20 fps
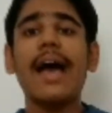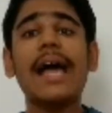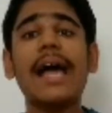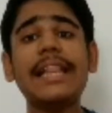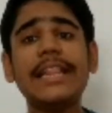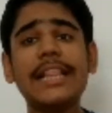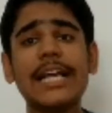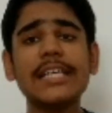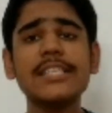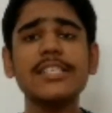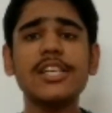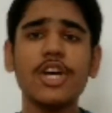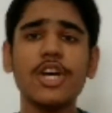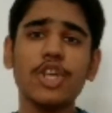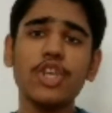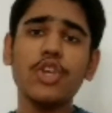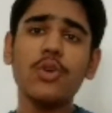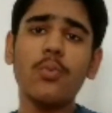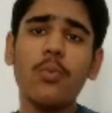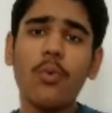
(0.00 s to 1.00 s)
And thus
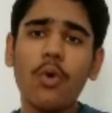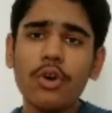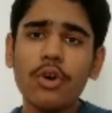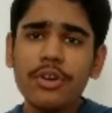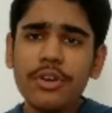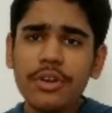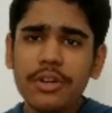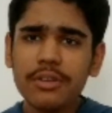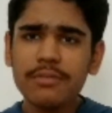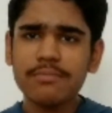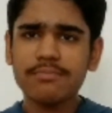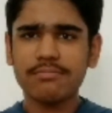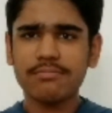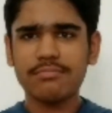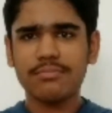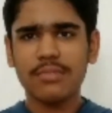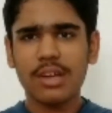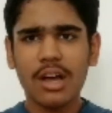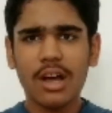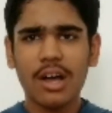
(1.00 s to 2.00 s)
you won't
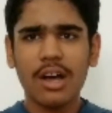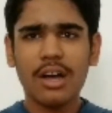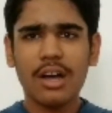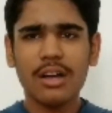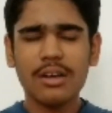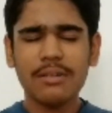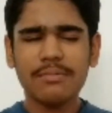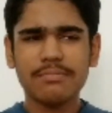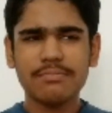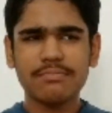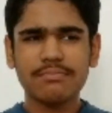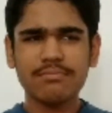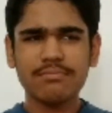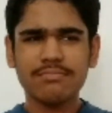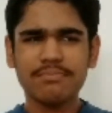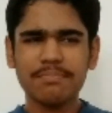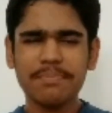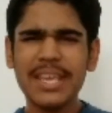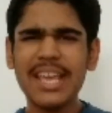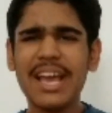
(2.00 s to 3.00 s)

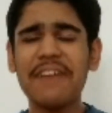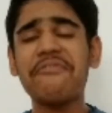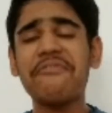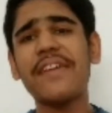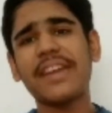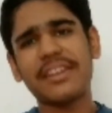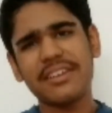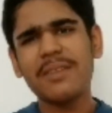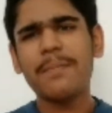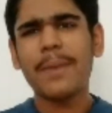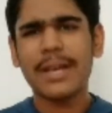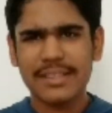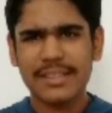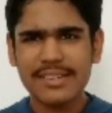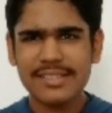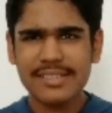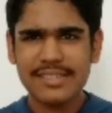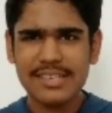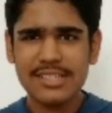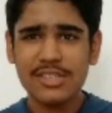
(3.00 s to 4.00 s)
be affected by the
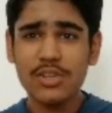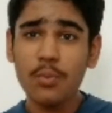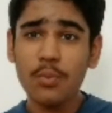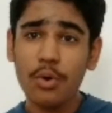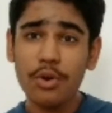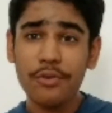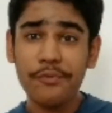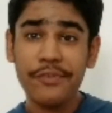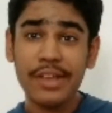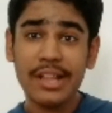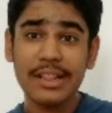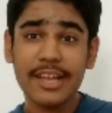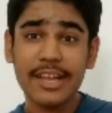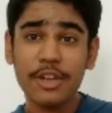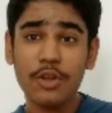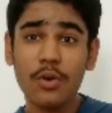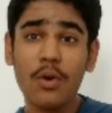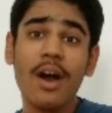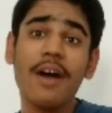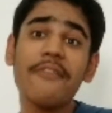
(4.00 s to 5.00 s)
disease. You won't feel
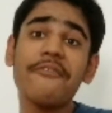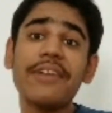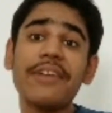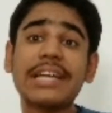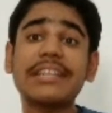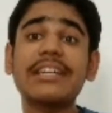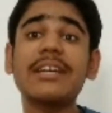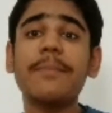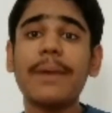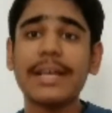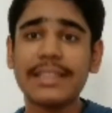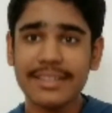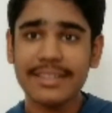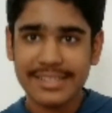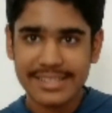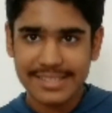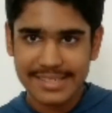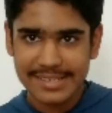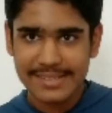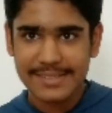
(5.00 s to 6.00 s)
that you're affected by the
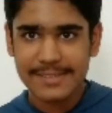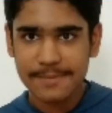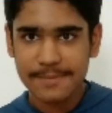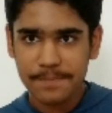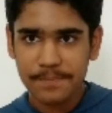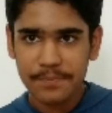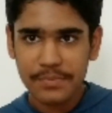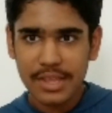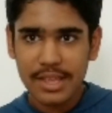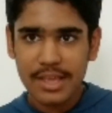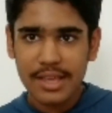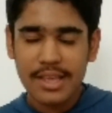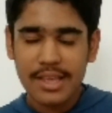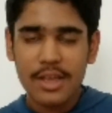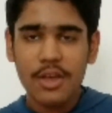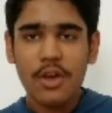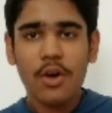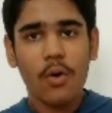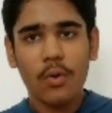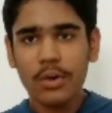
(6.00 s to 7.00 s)
disease.
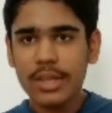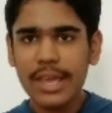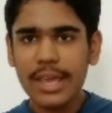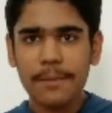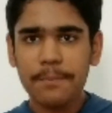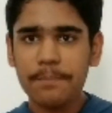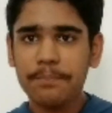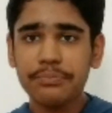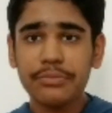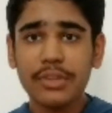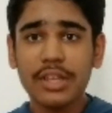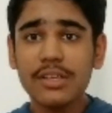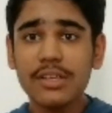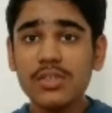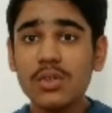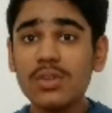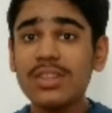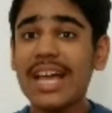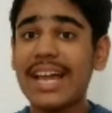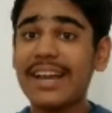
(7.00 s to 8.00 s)
Okay.
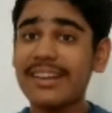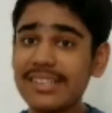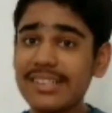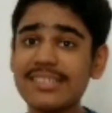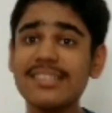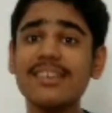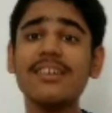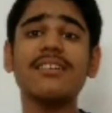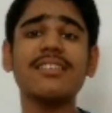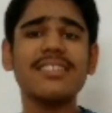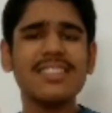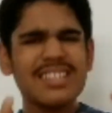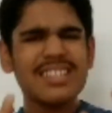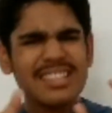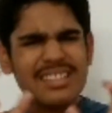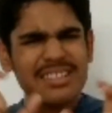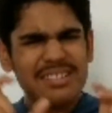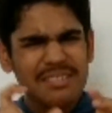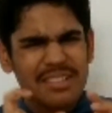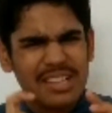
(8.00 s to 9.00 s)
So that is the
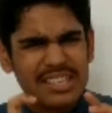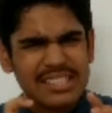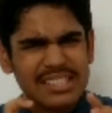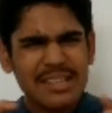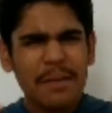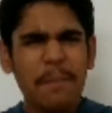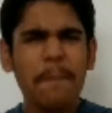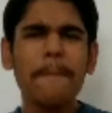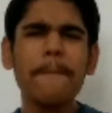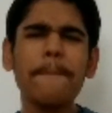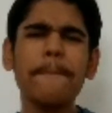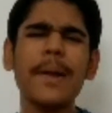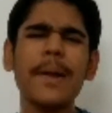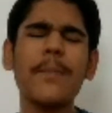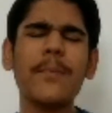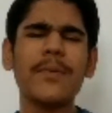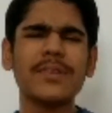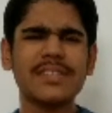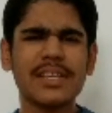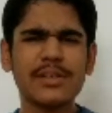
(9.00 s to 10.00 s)
simple
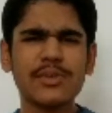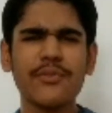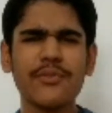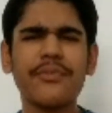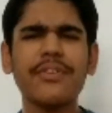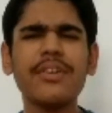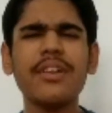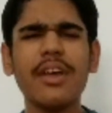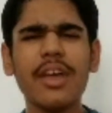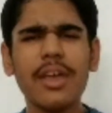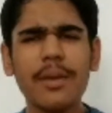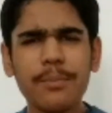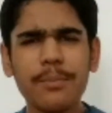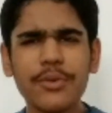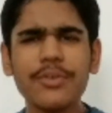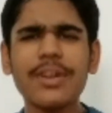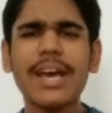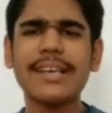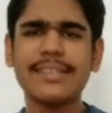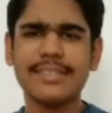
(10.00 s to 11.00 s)
process of an
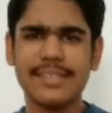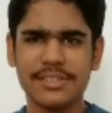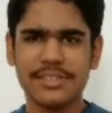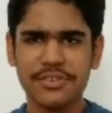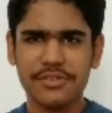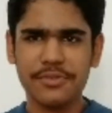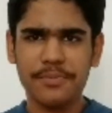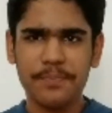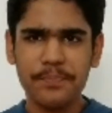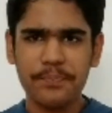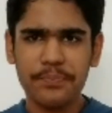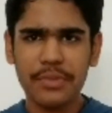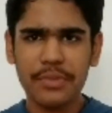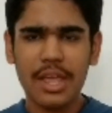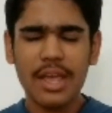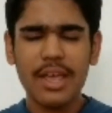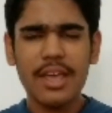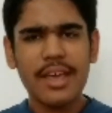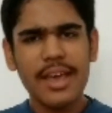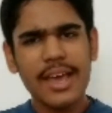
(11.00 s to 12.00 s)
immunization.
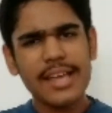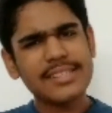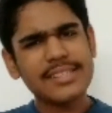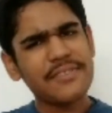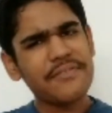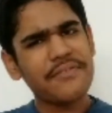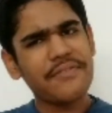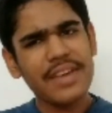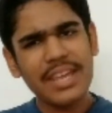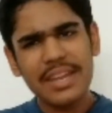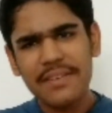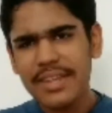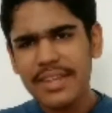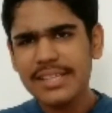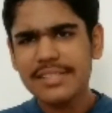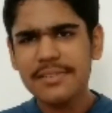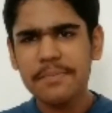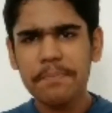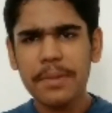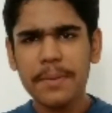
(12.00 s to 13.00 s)
It's a very,
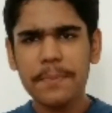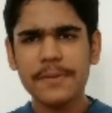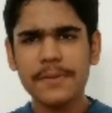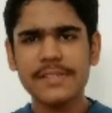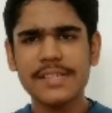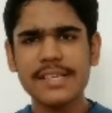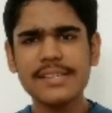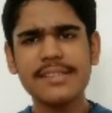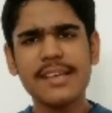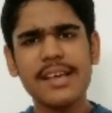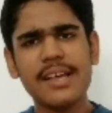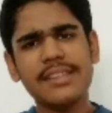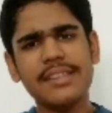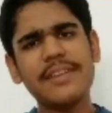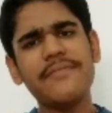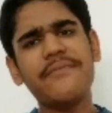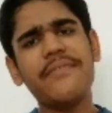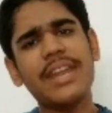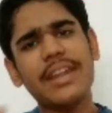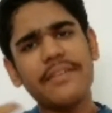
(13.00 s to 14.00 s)
very simple process
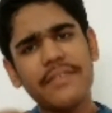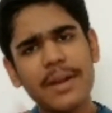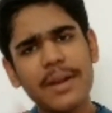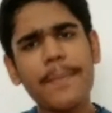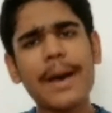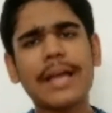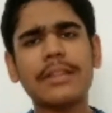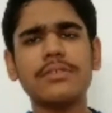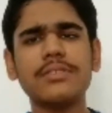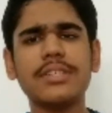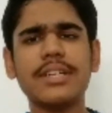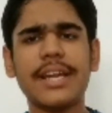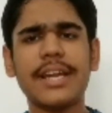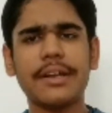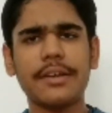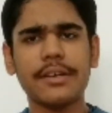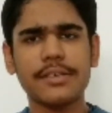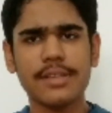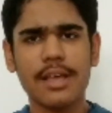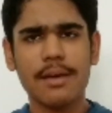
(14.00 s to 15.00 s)
that whenever a pathogen
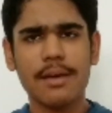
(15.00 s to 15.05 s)
enters